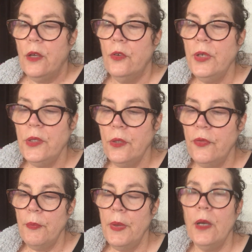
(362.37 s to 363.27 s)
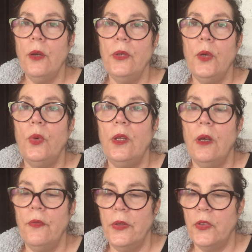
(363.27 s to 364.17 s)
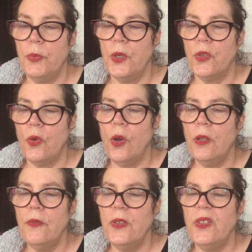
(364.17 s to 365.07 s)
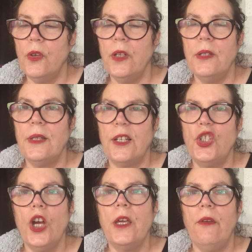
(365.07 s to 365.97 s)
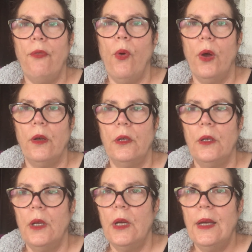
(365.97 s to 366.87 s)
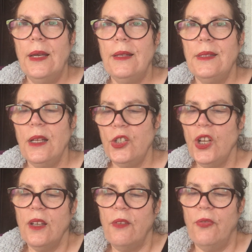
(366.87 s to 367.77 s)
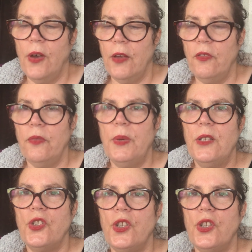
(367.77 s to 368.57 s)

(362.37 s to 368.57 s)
Crystal Bag Day will love this because all of this yarn is like chunky 4. It's not chunky 5, but it's